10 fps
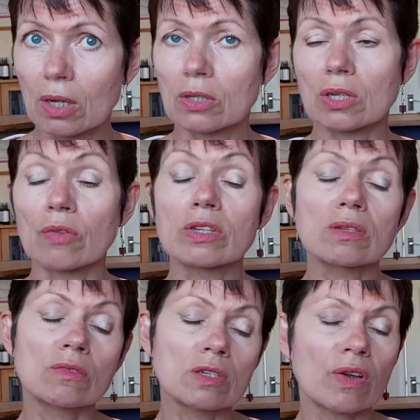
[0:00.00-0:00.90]
So
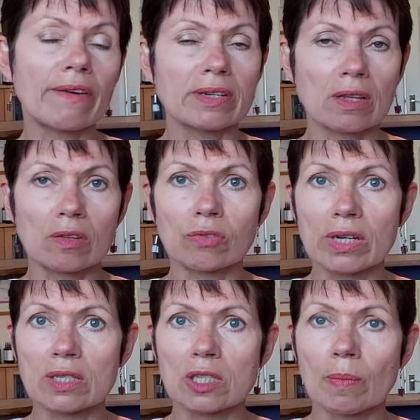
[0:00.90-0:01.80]
there's various other
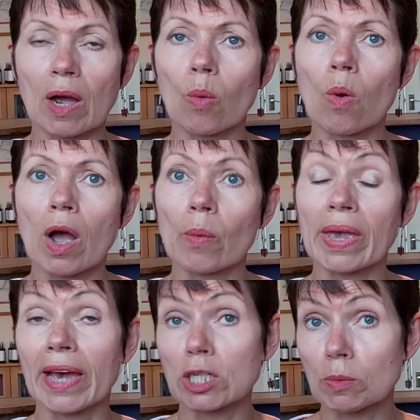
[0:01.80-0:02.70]
reasons about why we
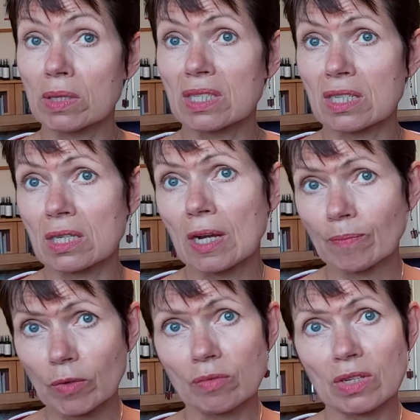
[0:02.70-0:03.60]
age, but this
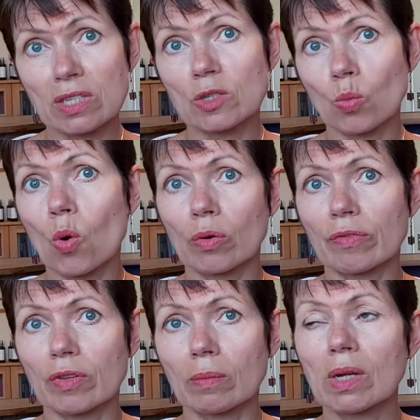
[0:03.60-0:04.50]
is one
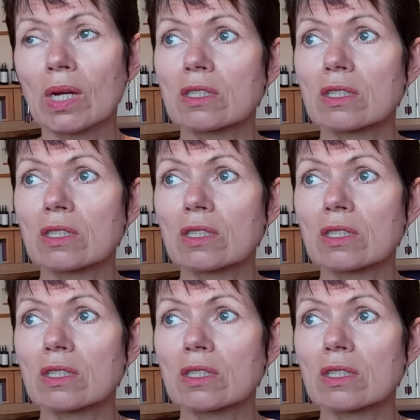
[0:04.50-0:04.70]
of them.